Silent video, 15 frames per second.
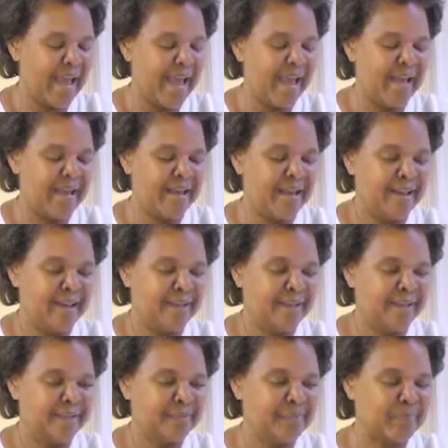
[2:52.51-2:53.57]

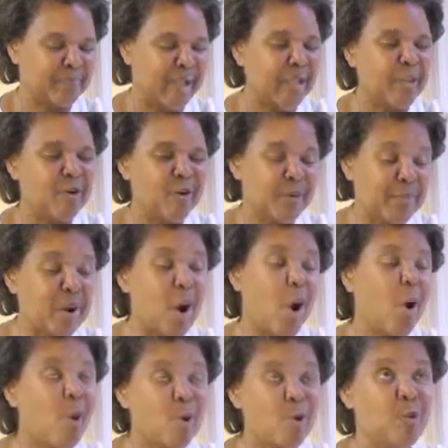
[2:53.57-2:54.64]
And lo and
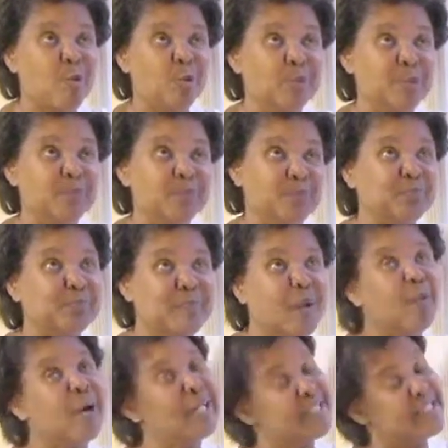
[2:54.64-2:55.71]
behold,
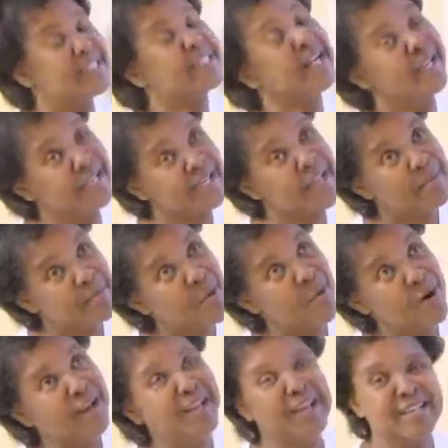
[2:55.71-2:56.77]
one Sunday
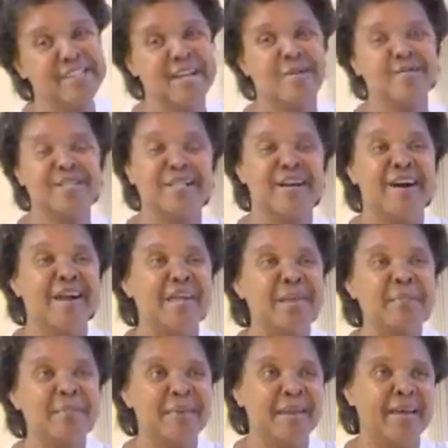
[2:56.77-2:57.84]
morning, as I was lying
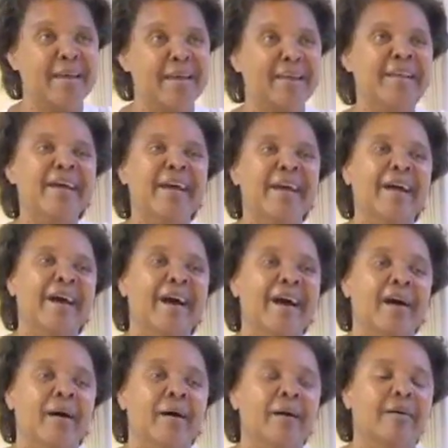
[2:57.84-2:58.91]
in bed,
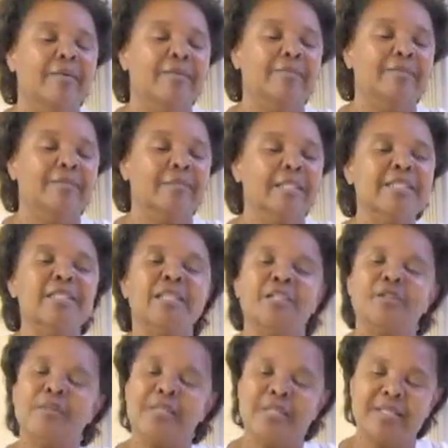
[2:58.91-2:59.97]
listening
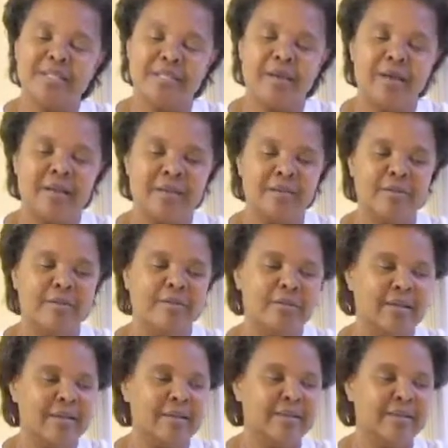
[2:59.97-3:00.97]
to this other